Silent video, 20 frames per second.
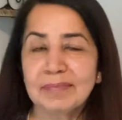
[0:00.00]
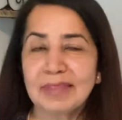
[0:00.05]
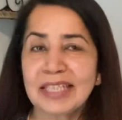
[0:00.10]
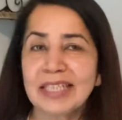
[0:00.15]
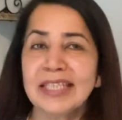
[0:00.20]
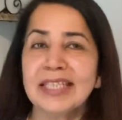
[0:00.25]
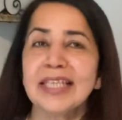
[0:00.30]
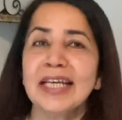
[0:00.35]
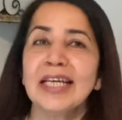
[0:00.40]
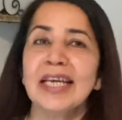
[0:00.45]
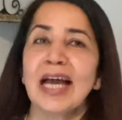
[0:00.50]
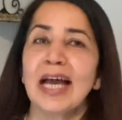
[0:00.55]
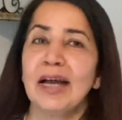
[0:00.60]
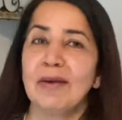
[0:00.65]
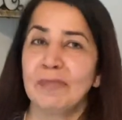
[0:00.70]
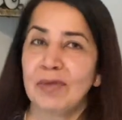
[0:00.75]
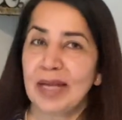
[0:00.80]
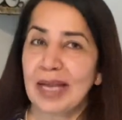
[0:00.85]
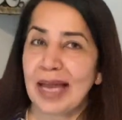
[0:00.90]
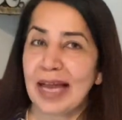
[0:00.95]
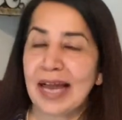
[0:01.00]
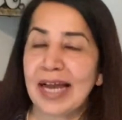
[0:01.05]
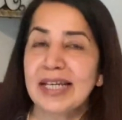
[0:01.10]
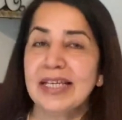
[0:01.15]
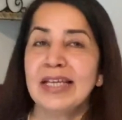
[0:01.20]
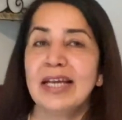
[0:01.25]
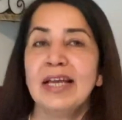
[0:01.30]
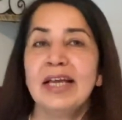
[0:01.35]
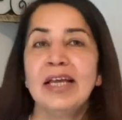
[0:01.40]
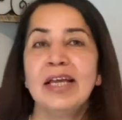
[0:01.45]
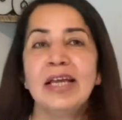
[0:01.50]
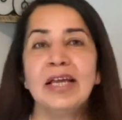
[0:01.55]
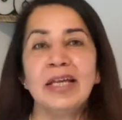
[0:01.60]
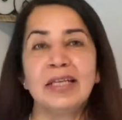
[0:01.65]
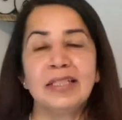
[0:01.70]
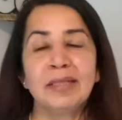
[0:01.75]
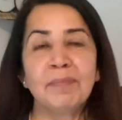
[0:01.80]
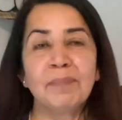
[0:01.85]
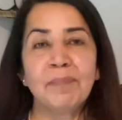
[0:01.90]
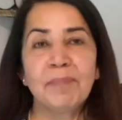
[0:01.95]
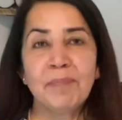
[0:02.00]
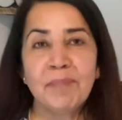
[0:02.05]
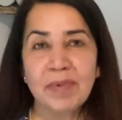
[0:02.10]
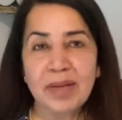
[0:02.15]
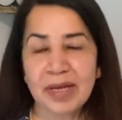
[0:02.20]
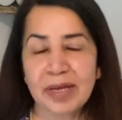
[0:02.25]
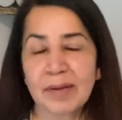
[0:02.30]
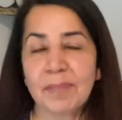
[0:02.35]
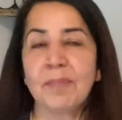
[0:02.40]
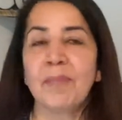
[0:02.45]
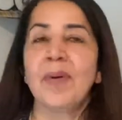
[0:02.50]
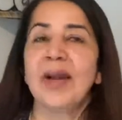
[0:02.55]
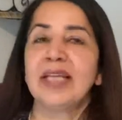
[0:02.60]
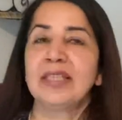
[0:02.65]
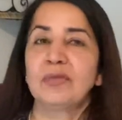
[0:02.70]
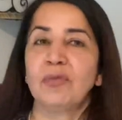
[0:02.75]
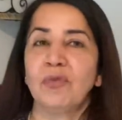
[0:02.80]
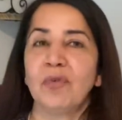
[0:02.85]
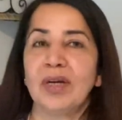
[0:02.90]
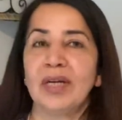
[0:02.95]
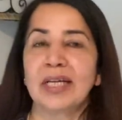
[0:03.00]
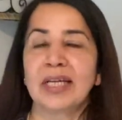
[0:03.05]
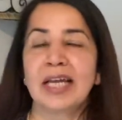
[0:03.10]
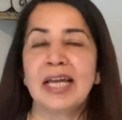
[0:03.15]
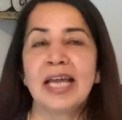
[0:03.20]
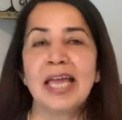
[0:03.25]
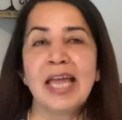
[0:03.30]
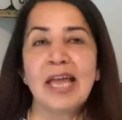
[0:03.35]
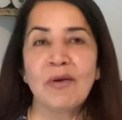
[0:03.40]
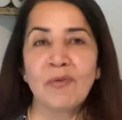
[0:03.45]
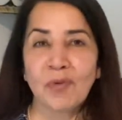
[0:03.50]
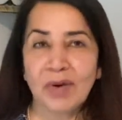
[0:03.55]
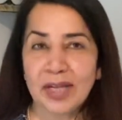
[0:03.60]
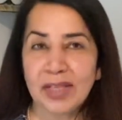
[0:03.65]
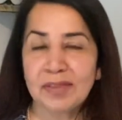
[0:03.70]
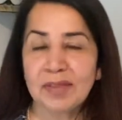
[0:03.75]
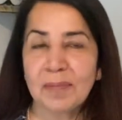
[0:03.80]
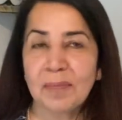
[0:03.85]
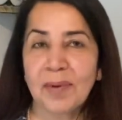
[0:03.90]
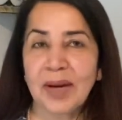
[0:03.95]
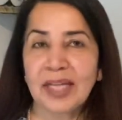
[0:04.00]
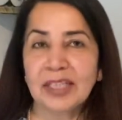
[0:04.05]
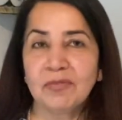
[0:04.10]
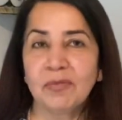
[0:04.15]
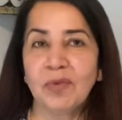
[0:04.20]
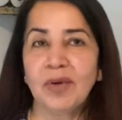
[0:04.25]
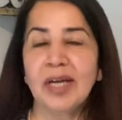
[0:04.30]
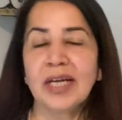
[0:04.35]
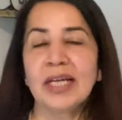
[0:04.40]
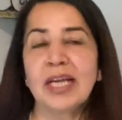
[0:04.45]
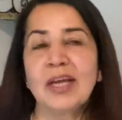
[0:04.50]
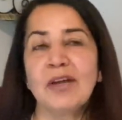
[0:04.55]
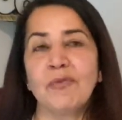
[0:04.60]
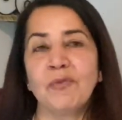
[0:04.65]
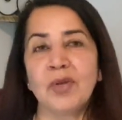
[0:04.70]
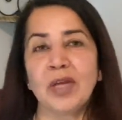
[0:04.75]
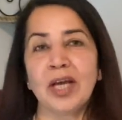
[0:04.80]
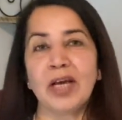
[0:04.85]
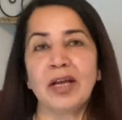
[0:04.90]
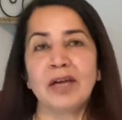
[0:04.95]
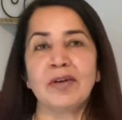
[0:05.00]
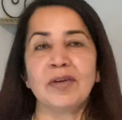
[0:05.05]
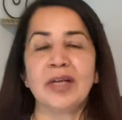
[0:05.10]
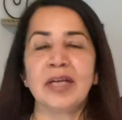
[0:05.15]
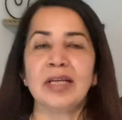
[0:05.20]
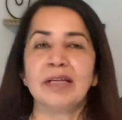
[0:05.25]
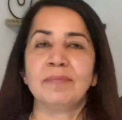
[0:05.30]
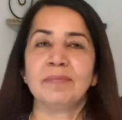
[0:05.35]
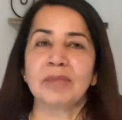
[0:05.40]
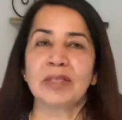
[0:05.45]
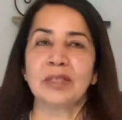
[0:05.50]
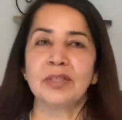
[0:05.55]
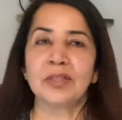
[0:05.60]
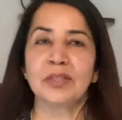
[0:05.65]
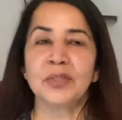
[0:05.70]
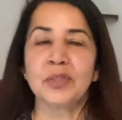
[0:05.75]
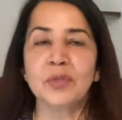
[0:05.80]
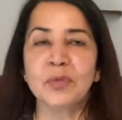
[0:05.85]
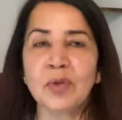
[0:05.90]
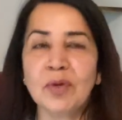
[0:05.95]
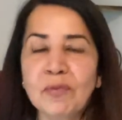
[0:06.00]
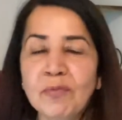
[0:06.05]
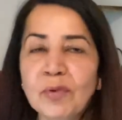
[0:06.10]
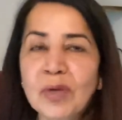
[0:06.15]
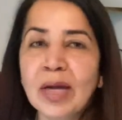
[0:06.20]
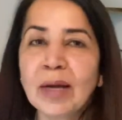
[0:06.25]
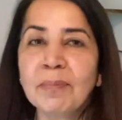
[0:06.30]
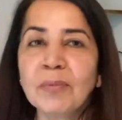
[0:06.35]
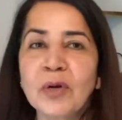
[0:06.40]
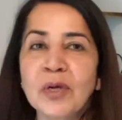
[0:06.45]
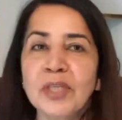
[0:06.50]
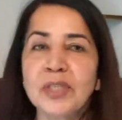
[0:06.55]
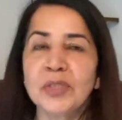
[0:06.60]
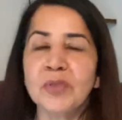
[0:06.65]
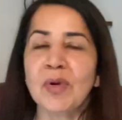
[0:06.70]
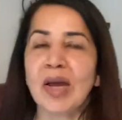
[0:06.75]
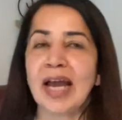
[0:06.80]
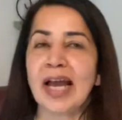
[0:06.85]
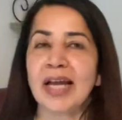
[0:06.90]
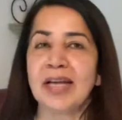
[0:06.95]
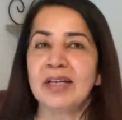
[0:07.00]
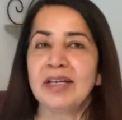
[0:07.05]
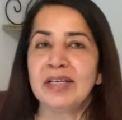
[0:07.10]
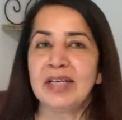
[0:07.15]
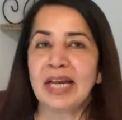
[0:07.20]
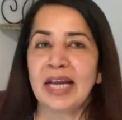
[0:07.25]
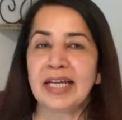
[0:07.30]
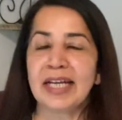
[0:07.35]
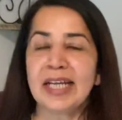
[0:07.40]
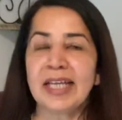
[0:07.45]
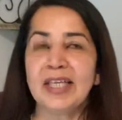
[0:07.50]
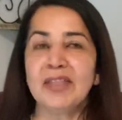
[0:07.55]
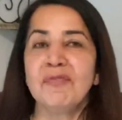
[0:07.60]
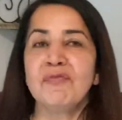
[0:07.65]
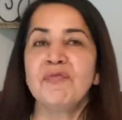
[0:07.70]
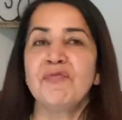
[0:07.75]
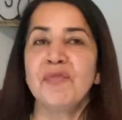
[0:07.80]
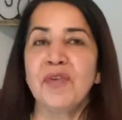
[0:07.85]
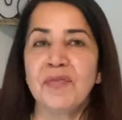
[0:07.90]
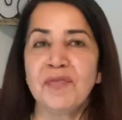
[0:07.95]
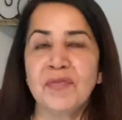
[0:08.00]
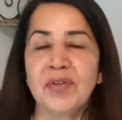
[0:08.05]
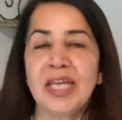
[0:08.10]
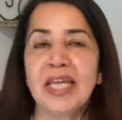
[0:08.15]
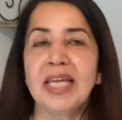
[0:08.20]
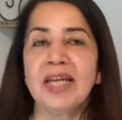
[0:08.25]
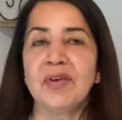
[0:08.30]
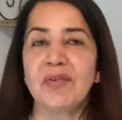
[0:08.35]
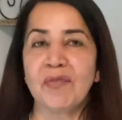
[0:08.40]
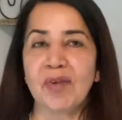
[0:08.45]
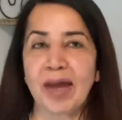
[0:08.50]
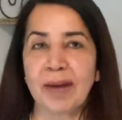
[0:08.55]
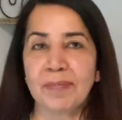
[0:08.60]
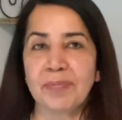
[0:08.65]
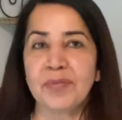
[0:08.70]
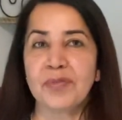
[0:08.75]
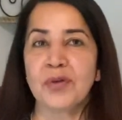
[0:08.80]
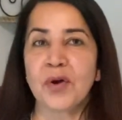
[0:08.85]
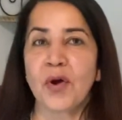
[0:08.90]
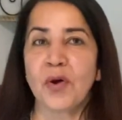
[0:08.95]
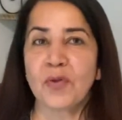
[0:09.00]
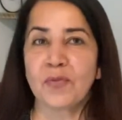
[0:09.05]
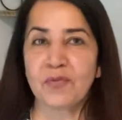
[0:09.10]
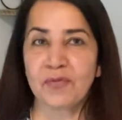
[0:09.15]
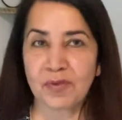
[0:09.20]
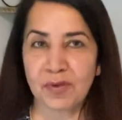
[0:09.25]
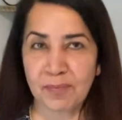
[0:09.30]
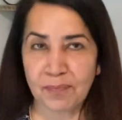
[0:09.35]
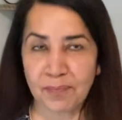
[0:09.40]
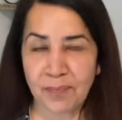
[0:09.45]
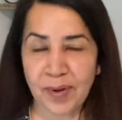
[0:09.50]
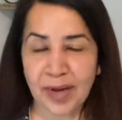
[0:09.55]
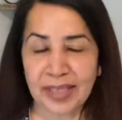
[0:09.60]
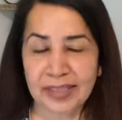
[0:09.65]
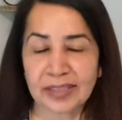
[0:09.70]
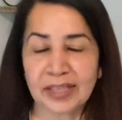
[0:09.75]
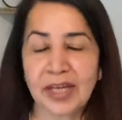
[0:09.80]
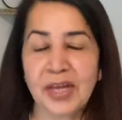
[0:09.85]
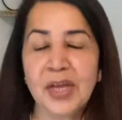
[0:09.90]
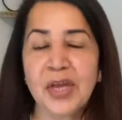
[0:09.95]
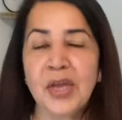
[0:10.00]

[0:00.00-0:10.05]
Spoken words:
And then I will add the breath work. What is the breath work? I'm going to add at least 15 reps of breath.